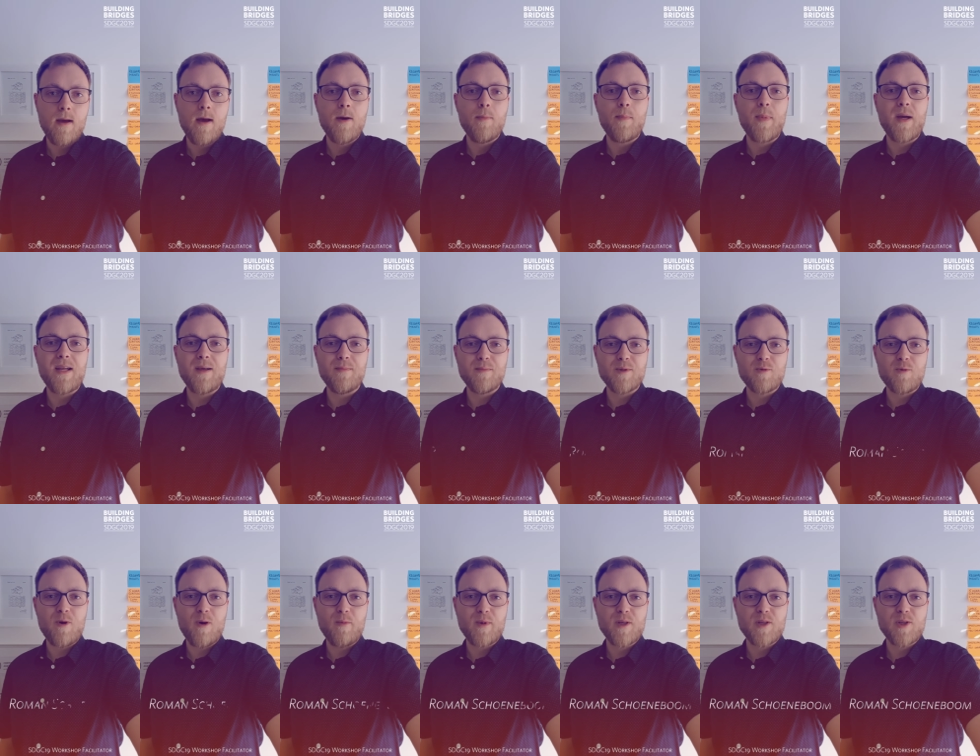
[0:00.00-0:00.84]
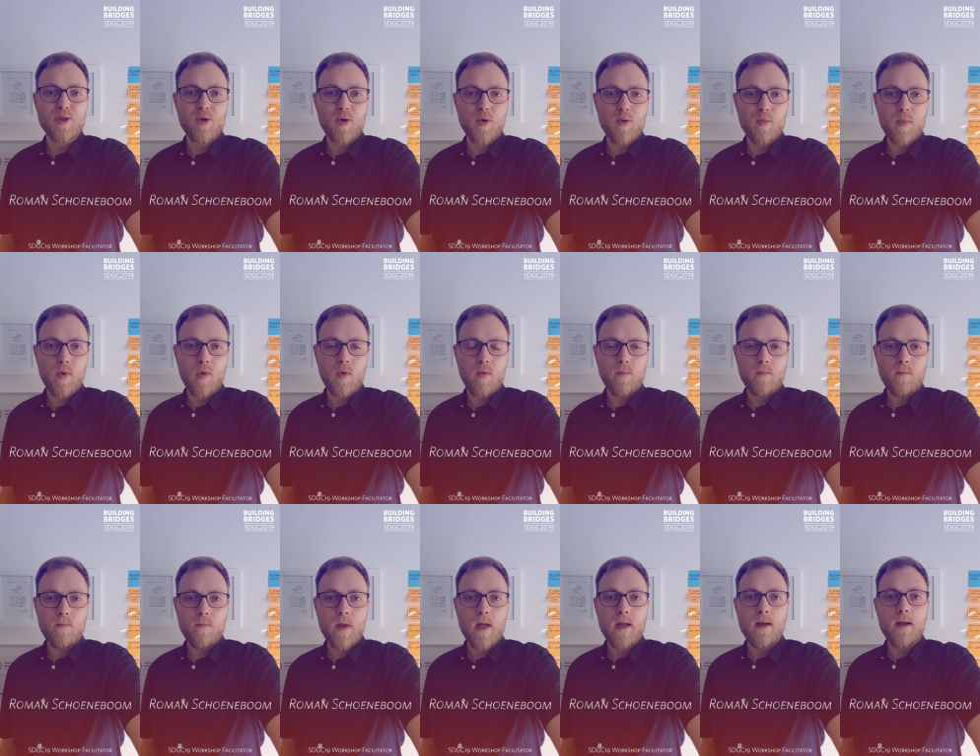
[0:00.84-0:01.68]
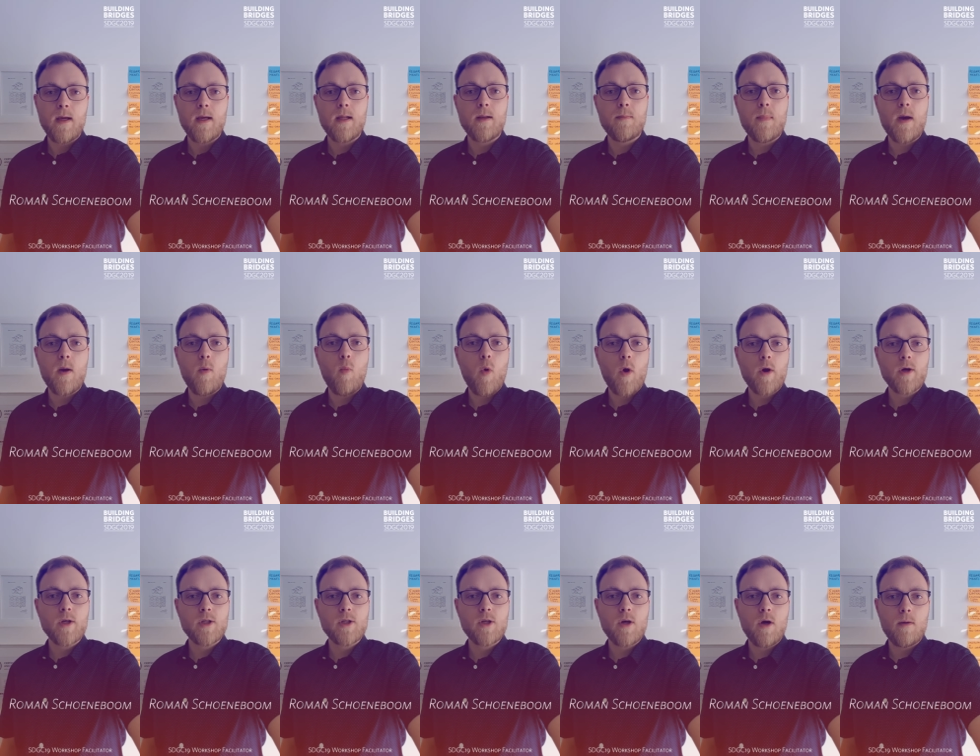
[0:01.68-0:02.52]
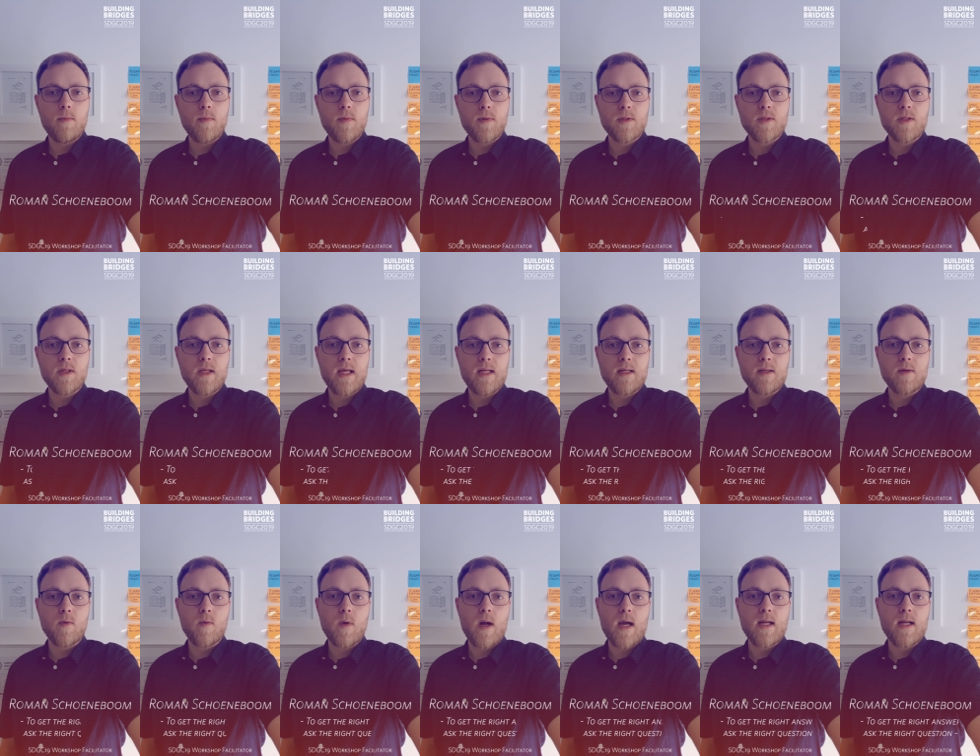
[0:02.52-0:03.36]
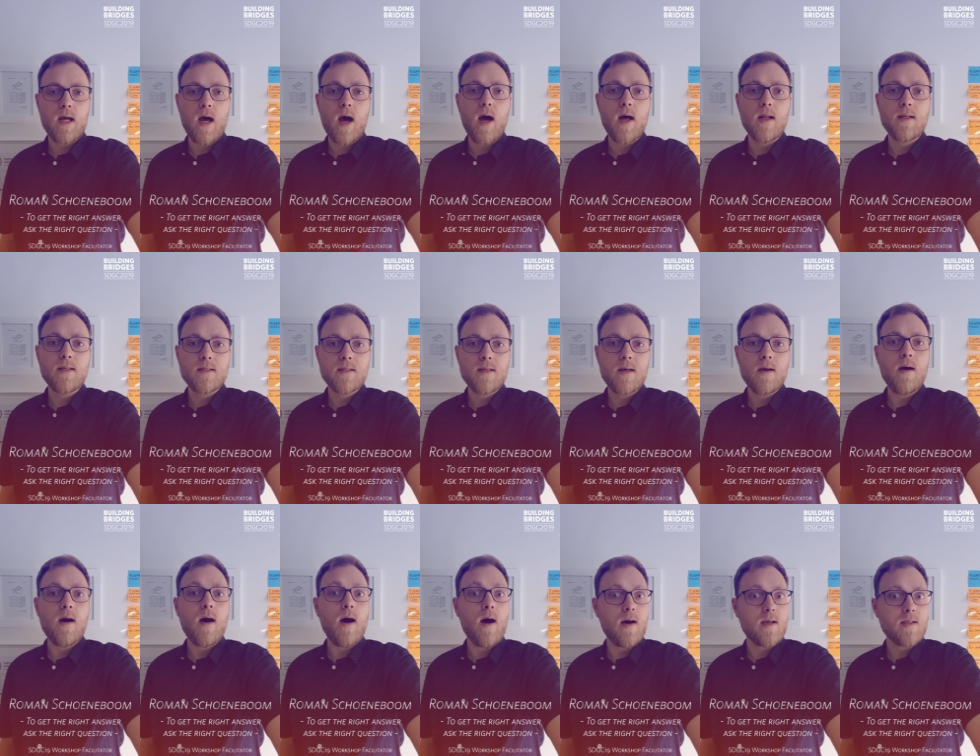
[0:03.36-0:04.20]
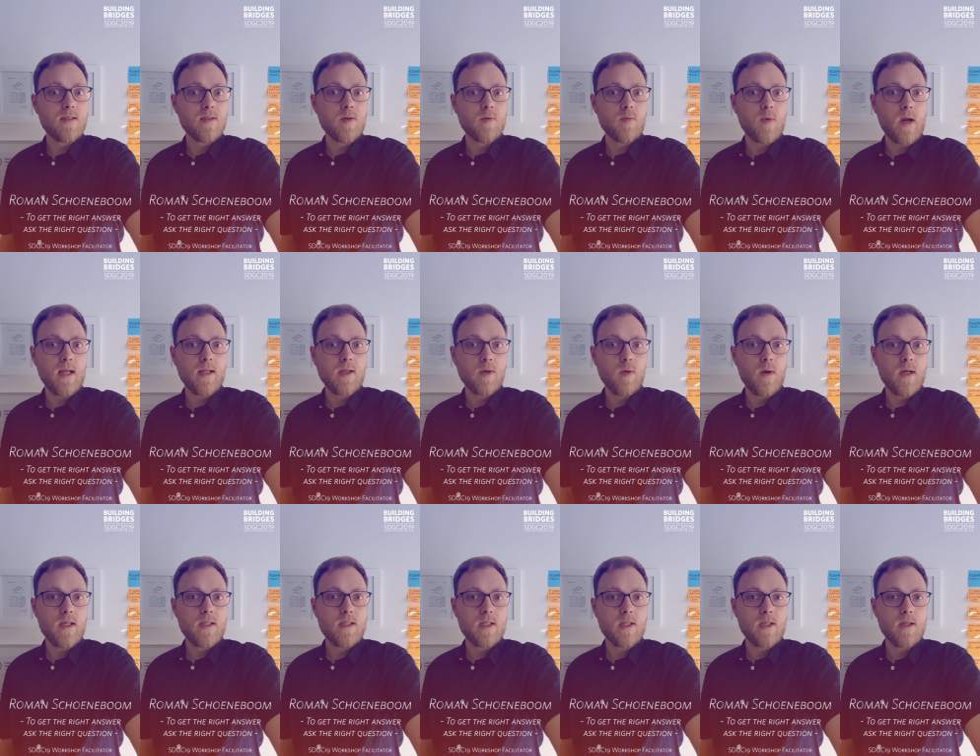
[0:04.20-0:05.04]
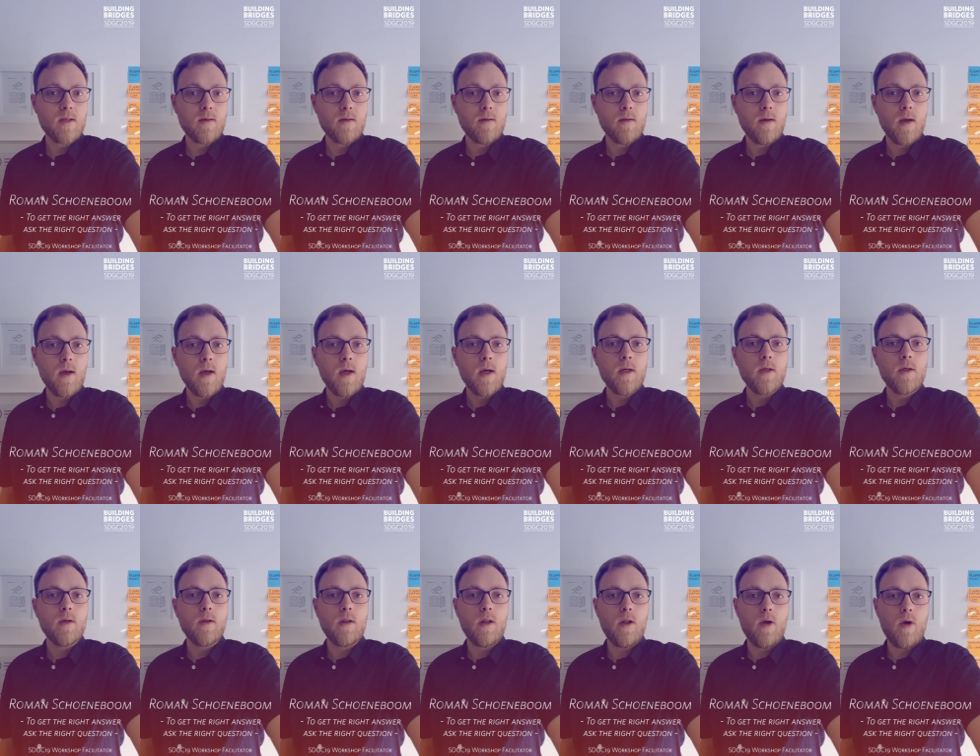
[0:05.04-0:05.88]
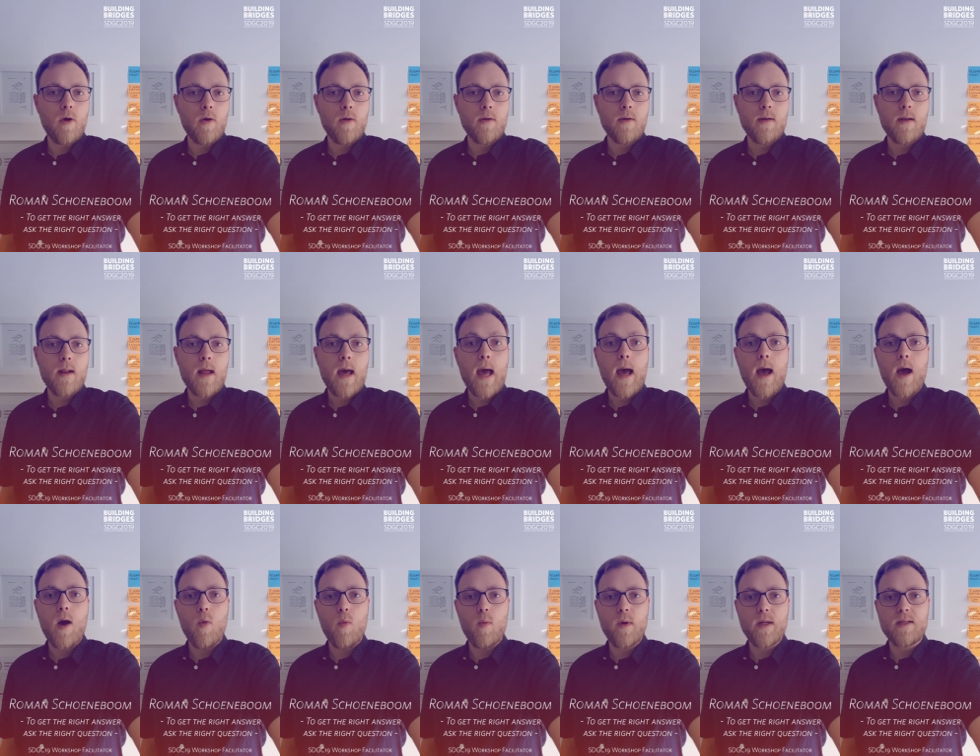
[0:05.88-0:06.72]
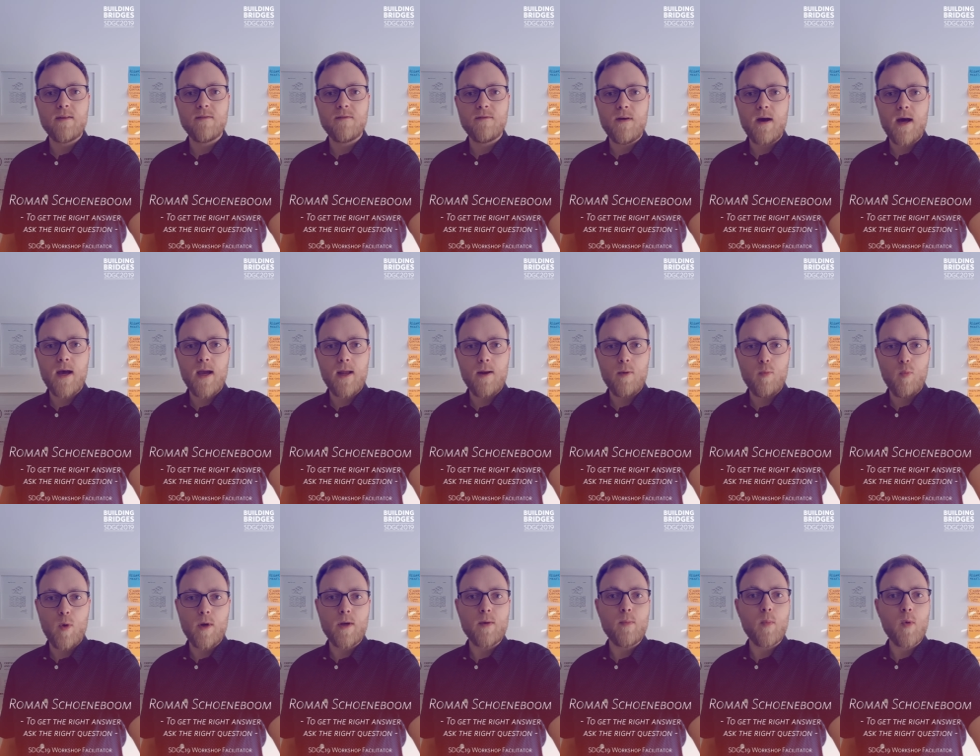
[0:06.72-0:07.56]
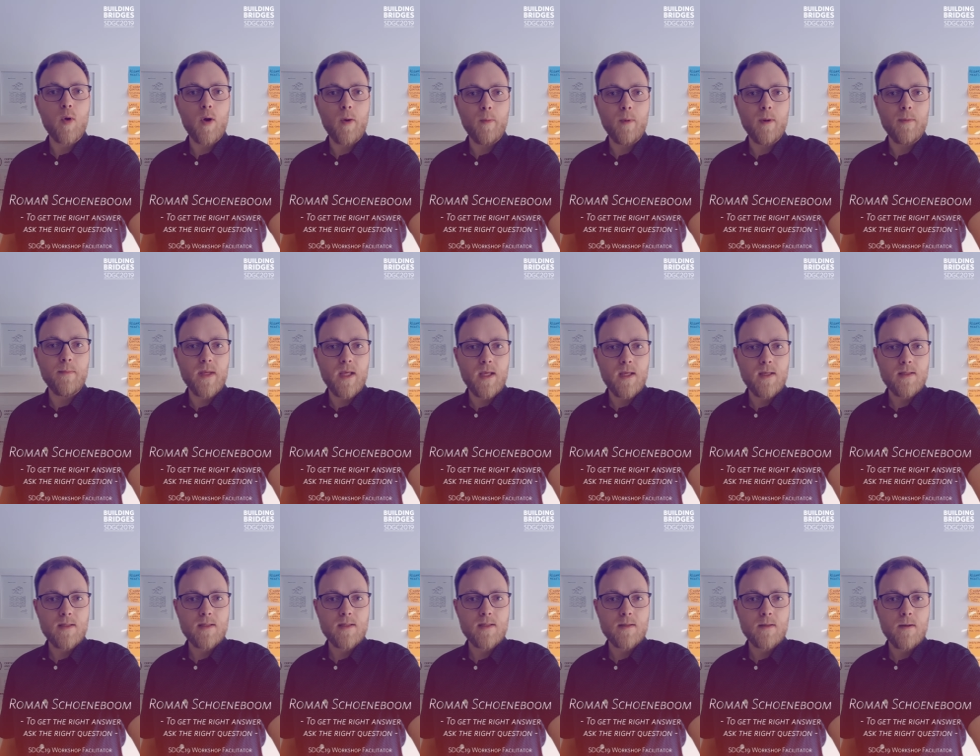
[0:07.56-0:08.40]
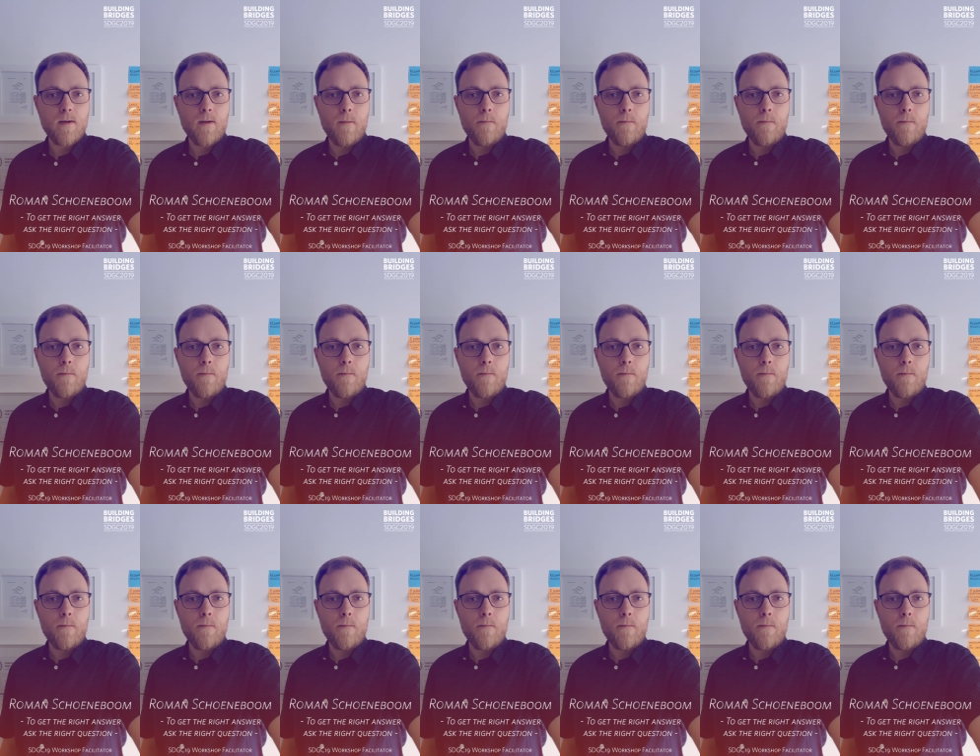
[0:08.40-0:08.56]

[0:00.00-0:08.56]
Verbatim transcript: My name is Roman Schoeneboom, and in my workshop, To Get the Right Answer, Ask the Right Question, you'll learn how we define what a problem is,